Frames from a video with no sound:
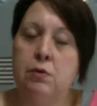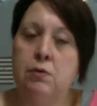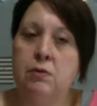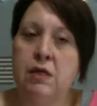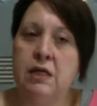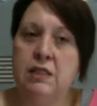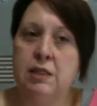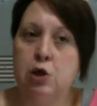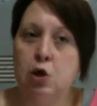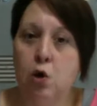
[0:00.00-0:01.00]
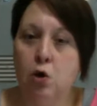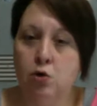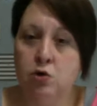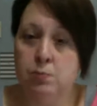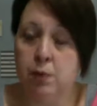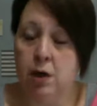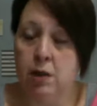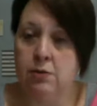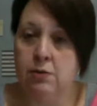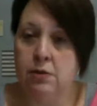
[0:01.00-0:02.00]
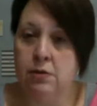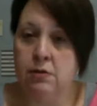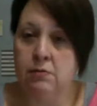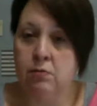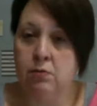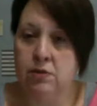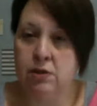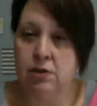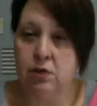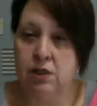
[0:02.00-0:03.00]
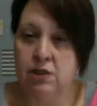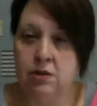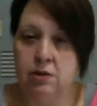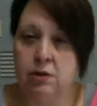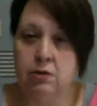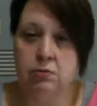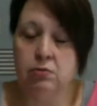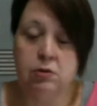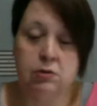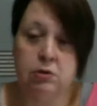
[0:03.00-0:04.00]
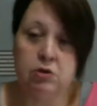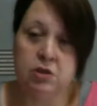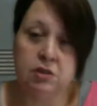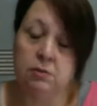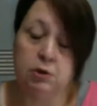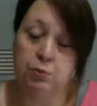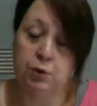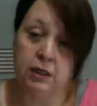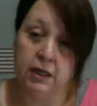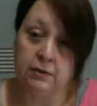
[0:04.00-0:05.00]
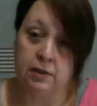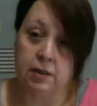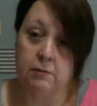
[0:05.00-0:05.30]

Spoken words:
it's a no holds bars situation. You put it out there.